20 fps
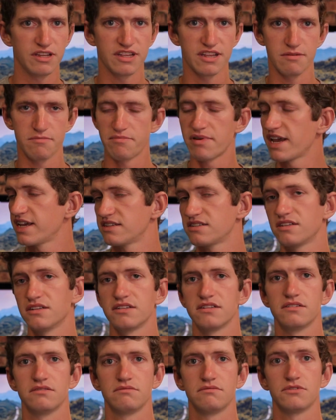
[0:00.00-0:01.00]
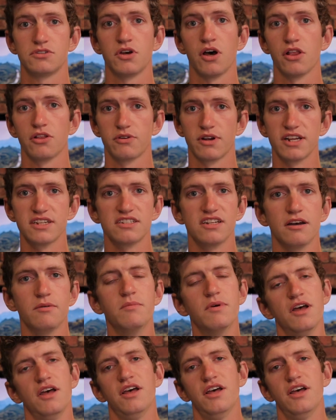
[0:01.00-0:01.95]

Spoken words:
then paste it to all the rest of them.